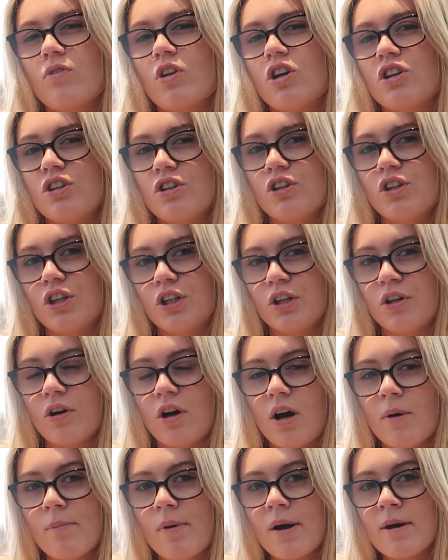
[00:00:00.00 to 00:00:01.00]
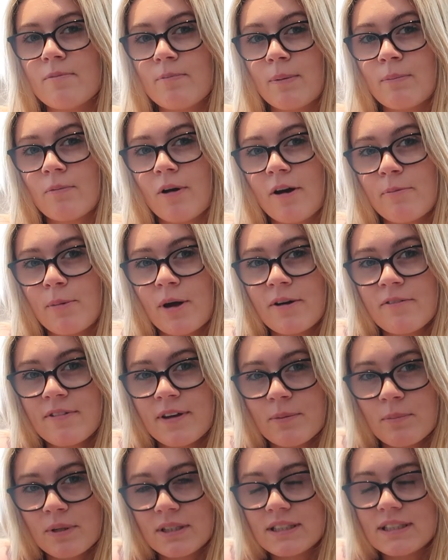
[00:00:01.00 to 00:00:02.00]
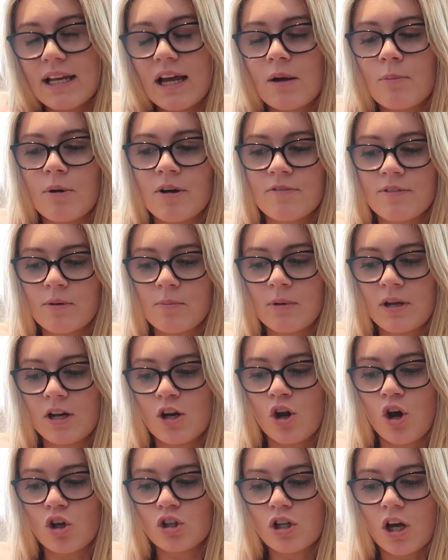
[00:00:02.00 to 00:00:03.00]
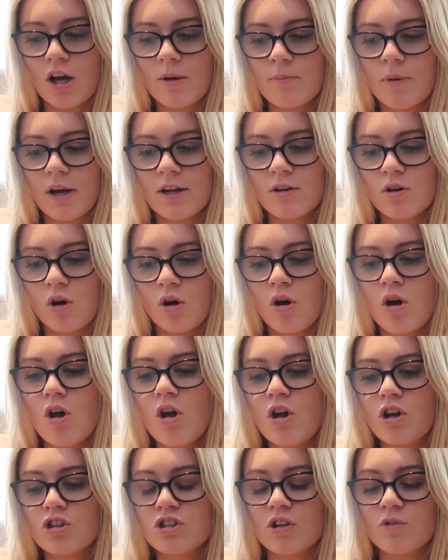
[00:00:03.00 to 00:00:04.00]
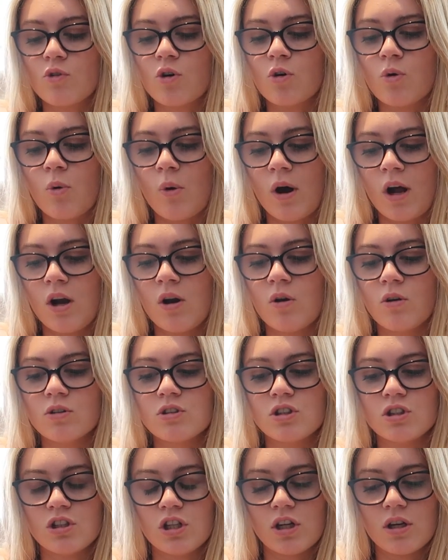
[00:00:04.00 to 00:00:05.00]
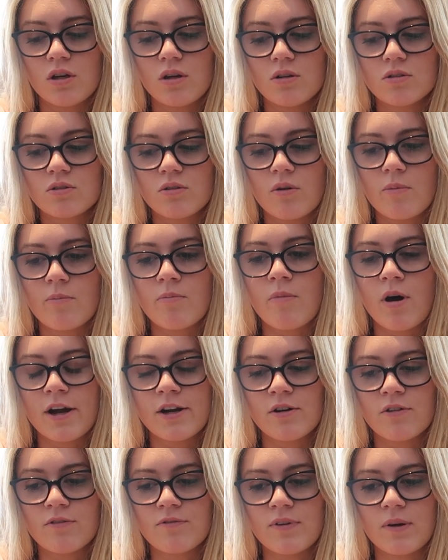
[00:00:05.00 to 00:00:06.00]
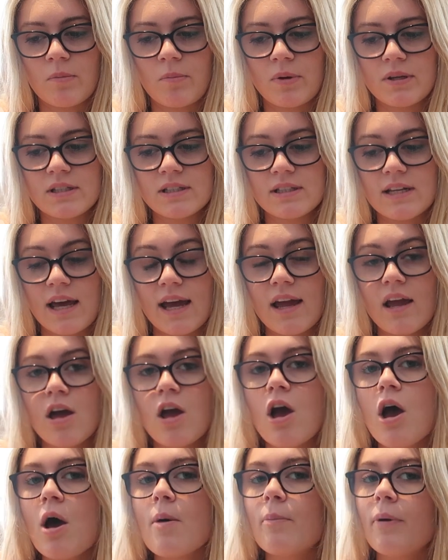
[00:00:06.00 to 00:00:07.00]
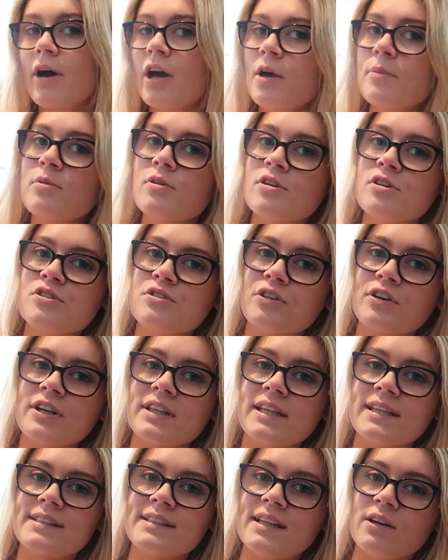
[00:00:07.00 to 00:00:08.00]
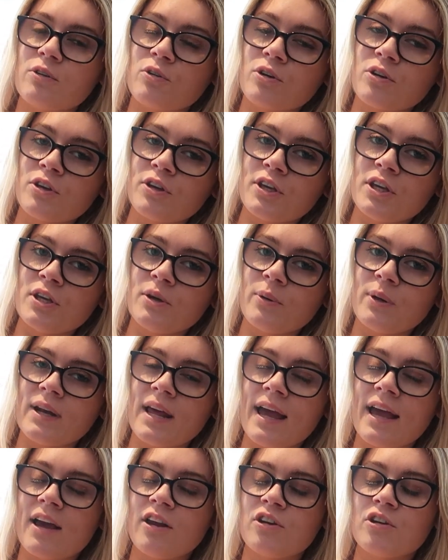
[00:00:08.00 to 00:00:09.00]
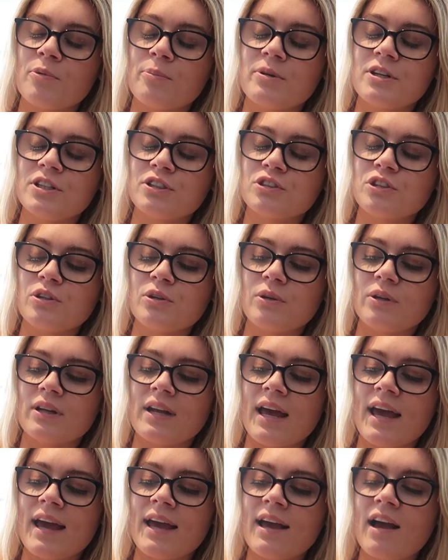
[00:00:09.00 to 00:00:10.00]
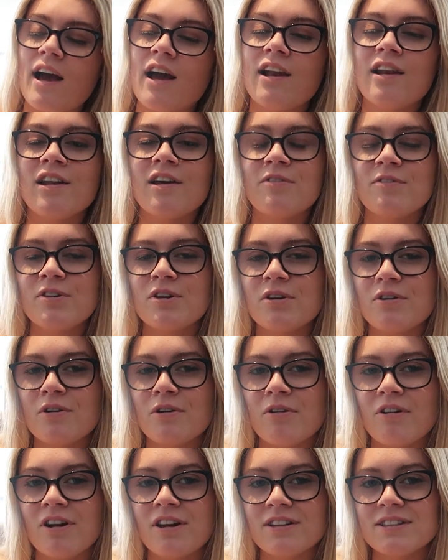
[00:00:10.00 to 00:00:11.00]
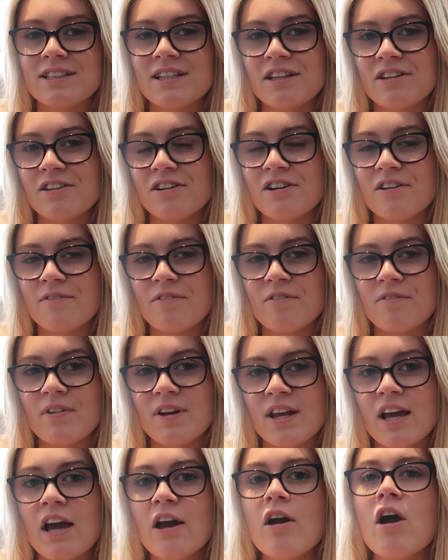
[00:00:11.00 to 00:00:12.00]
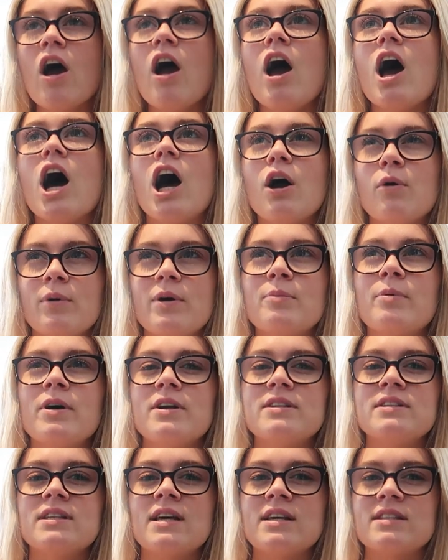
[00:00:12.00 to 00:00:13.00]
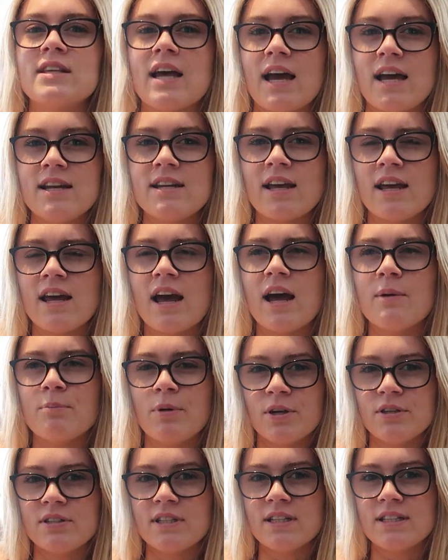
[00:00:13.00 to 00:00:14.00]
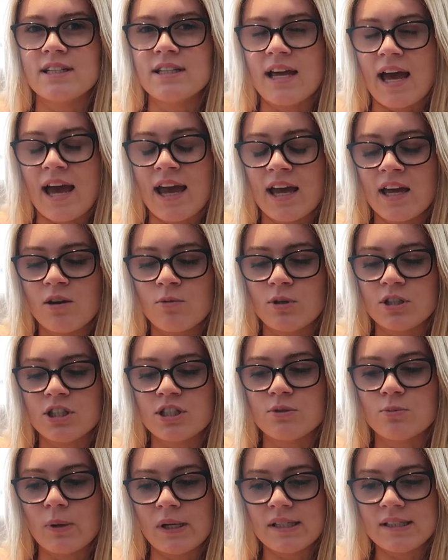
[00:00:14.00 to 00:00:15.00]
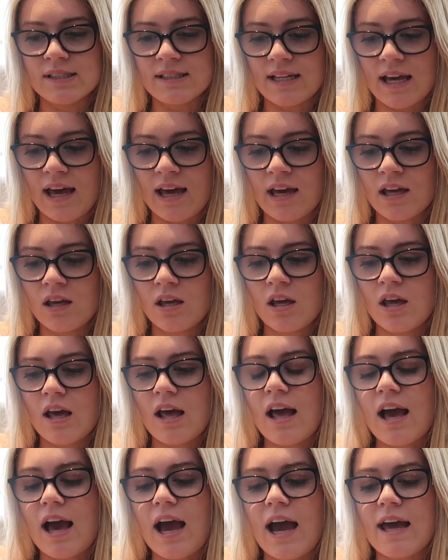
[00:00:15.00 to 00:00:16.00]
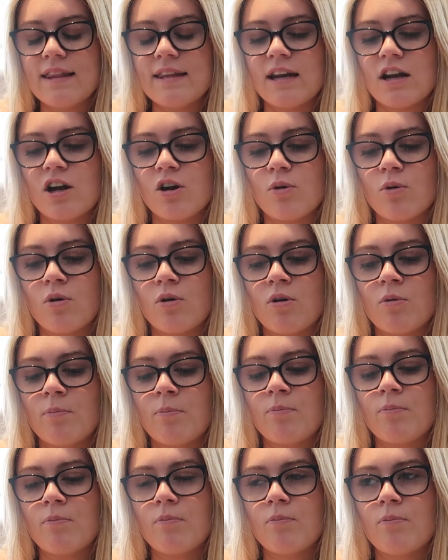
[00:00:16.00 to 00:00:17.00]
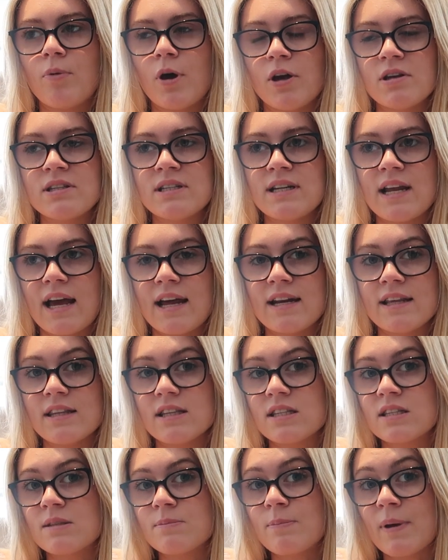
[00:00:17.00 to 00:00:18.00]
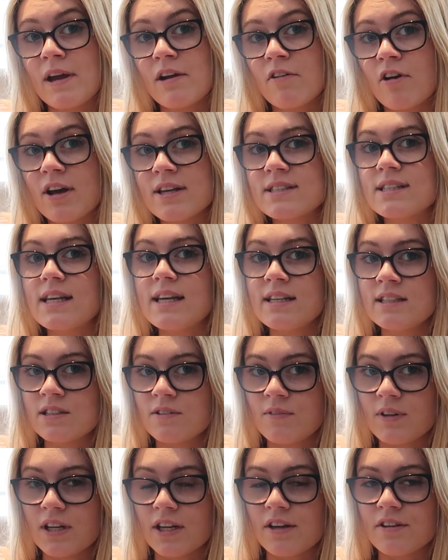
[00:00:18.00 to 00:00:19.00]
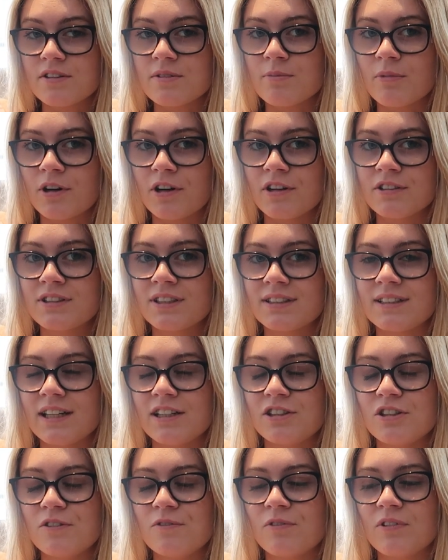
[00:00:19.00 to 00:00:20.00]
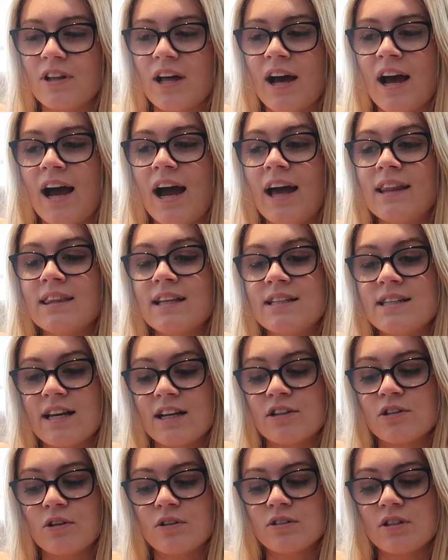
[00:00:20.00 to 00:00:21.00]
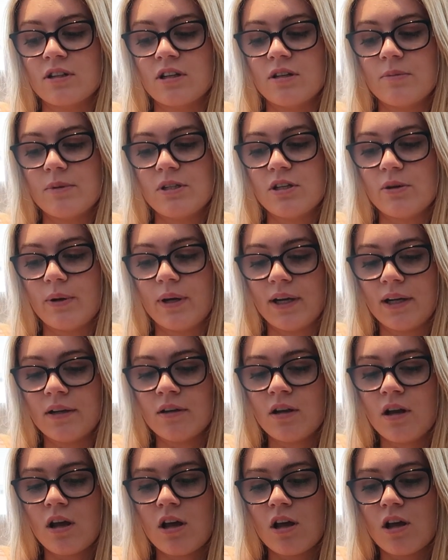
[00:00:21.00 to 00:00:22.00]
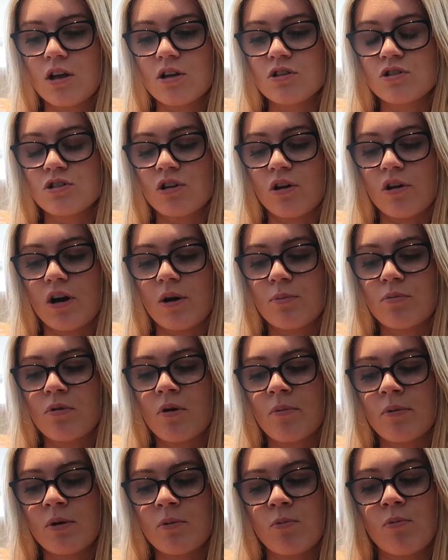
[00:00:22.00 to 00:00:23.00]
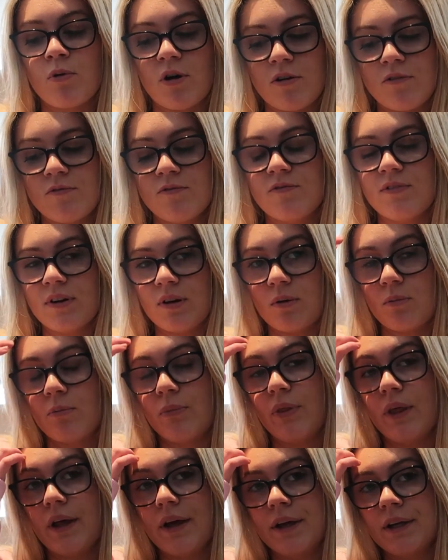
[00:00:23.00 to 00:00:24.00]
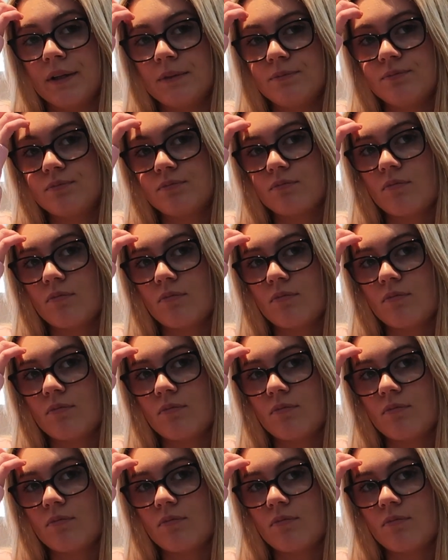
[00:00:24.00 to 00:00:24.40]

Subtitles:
I don't know. I might film it today. I might film it. I might not, because I've got quite a lot to do, so I might not film it today. But I hope you enjoyed this little Q&A, anonymous Q&A. I love you all, and I'll see you in another video. I will post this, edit and post it today, which is Wednesday, and then I will post and edit the Spear Eyes Easter video tomorrow, so stay tuned for that, and the TikToks I'm going to be doing. So I probably won't film the